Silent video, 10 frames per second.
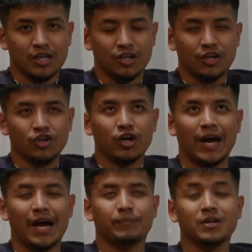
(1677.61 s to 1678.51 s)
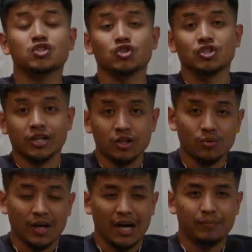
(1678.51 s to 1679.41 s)
and your happiness, your
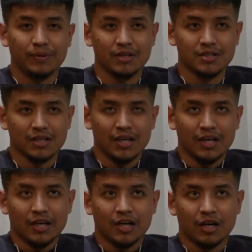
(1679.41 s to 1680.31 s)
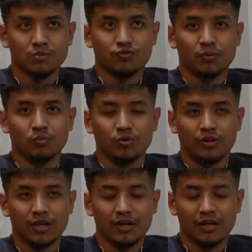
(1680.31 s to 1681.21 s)
genuine happiness, comes from
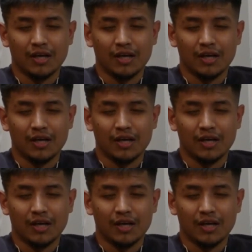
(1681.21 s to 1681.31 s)
within,